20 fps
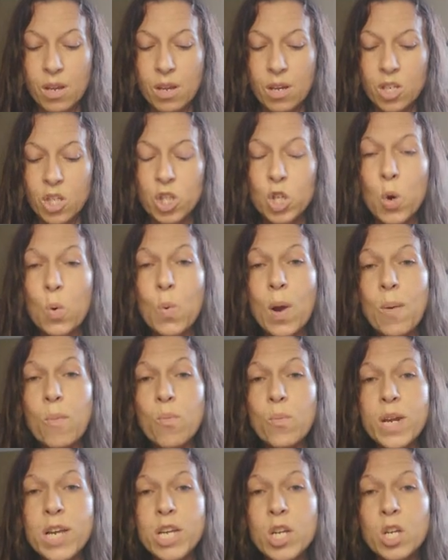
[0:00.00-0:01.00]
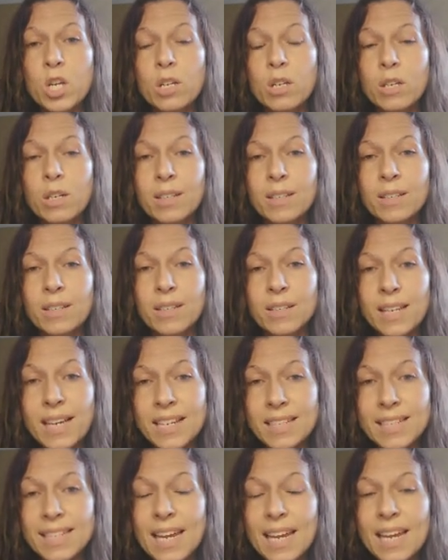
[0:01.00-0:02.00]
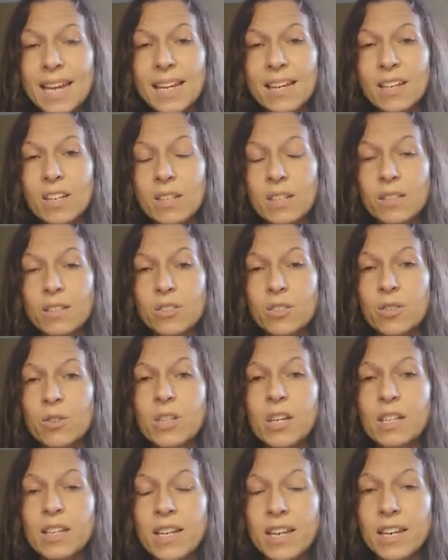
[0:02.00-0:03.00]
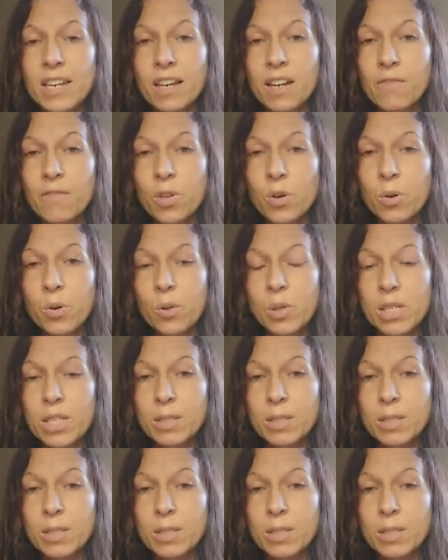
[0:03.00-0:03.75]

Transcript: So when we listen to the leading of the Holy